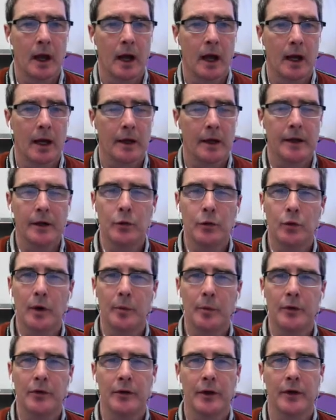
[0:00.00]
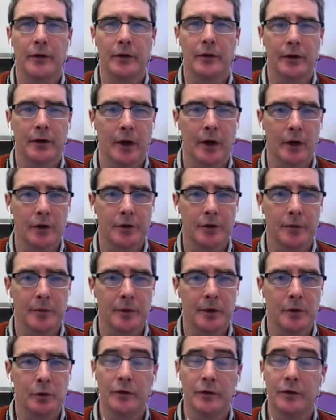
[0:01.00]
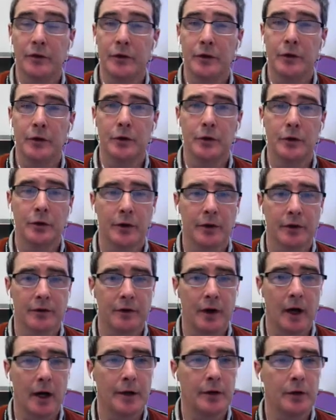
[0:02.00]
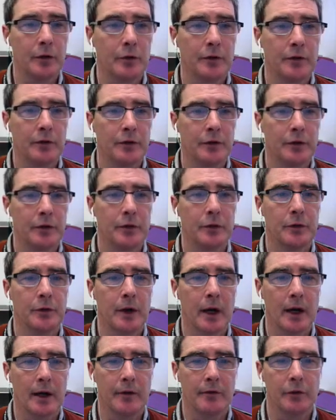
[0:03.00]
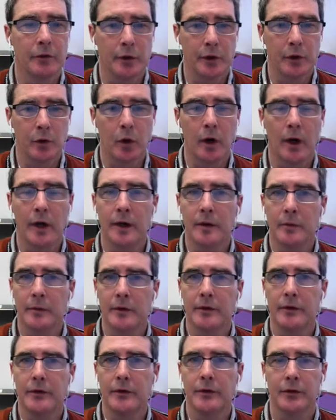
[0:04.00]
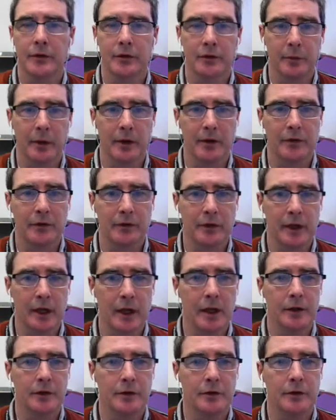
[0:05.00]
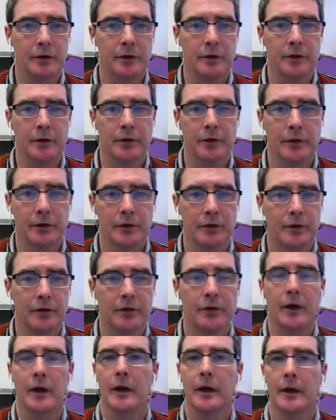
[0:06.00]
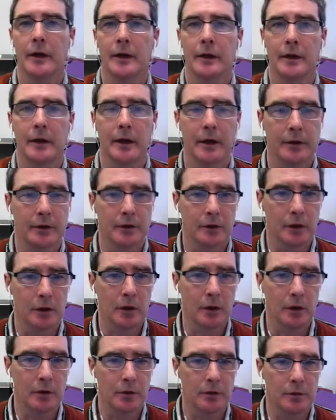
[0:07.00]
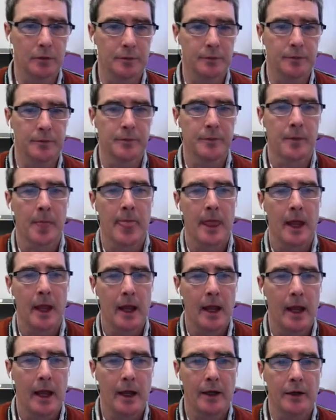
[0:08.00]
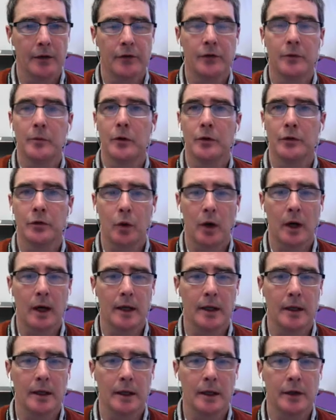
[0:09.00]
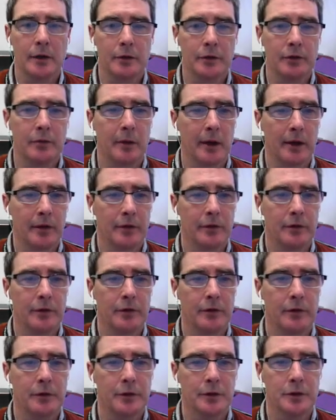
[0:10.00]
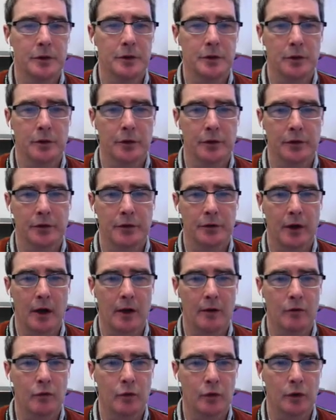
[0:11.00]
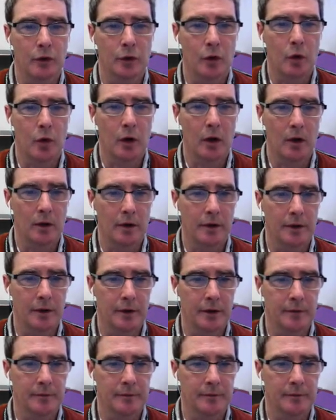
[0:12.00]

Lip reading: It represents the ultimate review or the final review of the requirements, the specification, the design, and the code. And it's the most widely used method to ensure software quality.